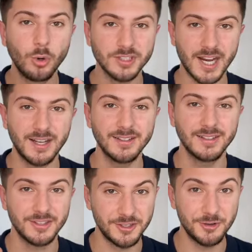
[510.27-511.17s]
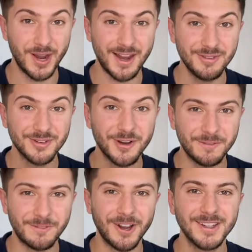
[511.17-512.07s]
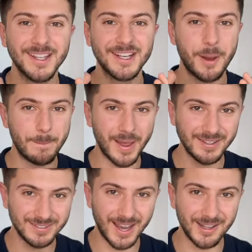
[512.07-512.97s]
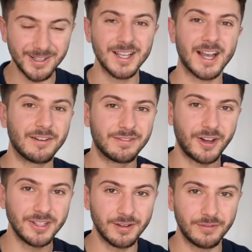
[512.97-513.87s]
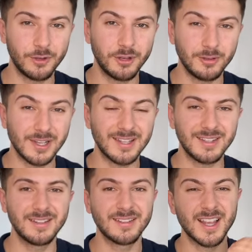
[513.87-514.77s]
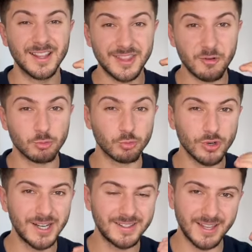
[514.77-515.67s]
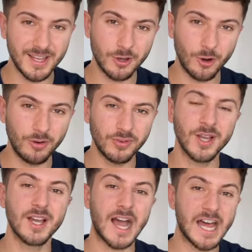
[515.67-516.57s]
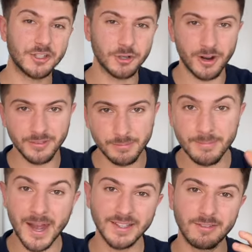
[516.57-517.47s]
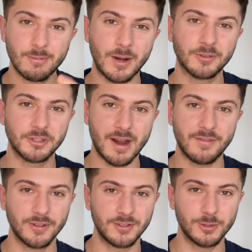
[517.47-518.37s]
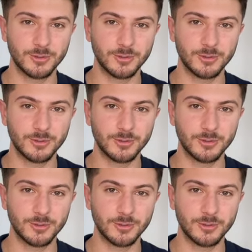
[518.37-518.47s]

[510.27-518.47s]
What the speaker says: chance you have of finding a bestseller and finding a few of those listings that really take off and drive massive amounts of traffic to your